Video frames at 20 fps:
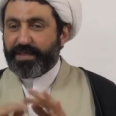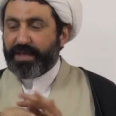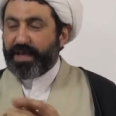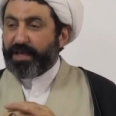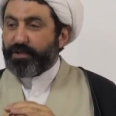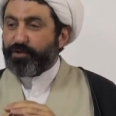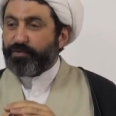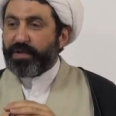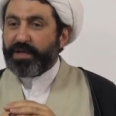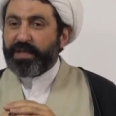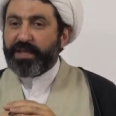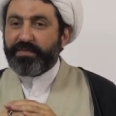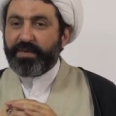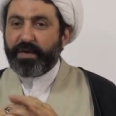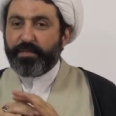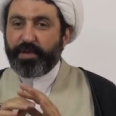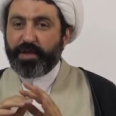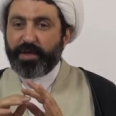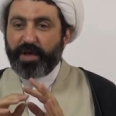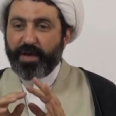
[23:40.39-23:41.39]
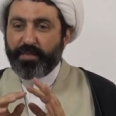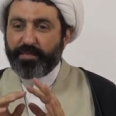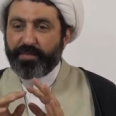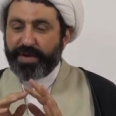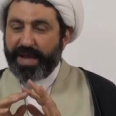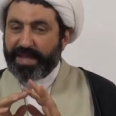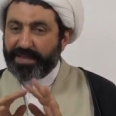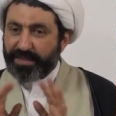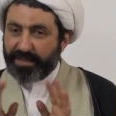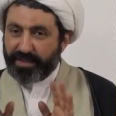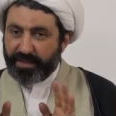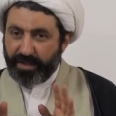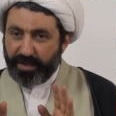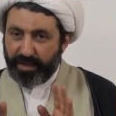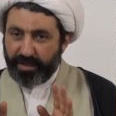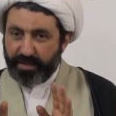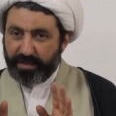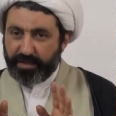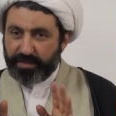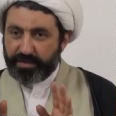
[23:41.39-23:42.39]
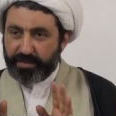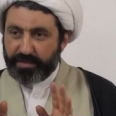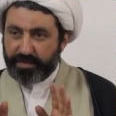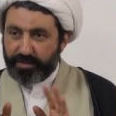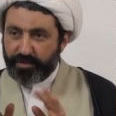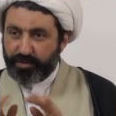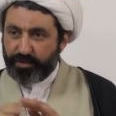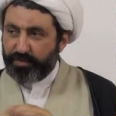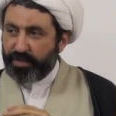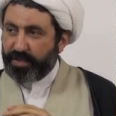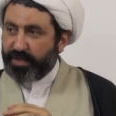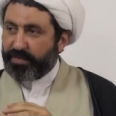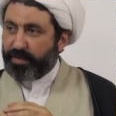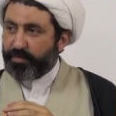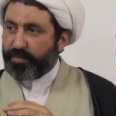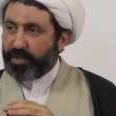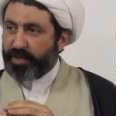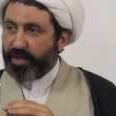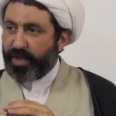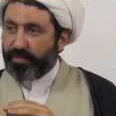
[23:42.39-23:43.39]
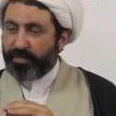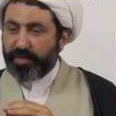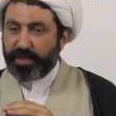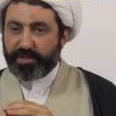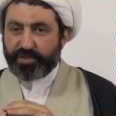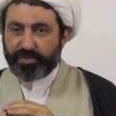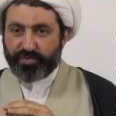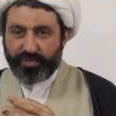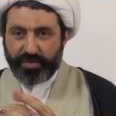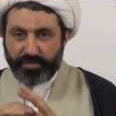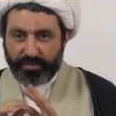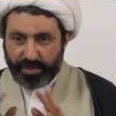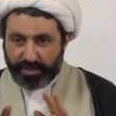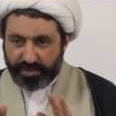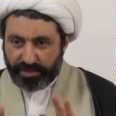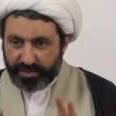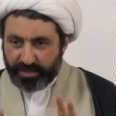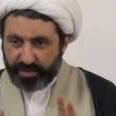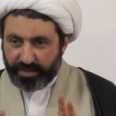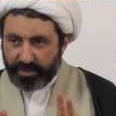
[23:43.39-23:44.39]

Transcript: and you will never become radical. You will never become extremist.